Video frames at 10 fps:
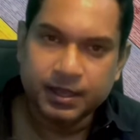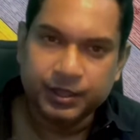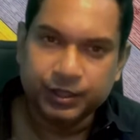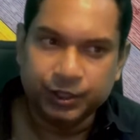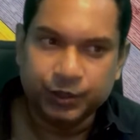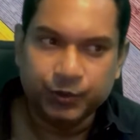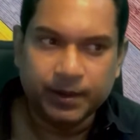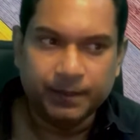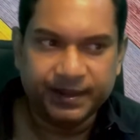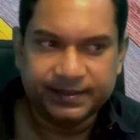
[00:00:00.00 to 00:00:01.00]
you
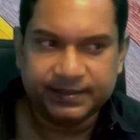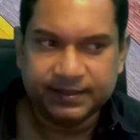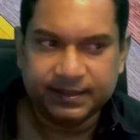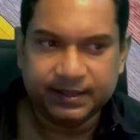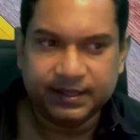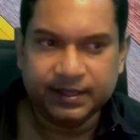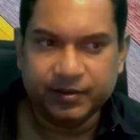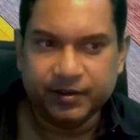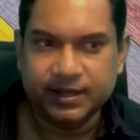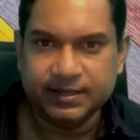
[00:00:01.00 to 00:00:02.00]
are basically
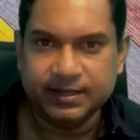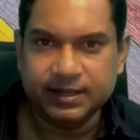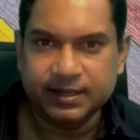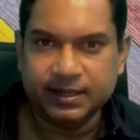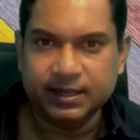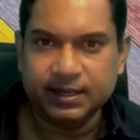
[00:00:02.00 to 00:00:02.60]
creating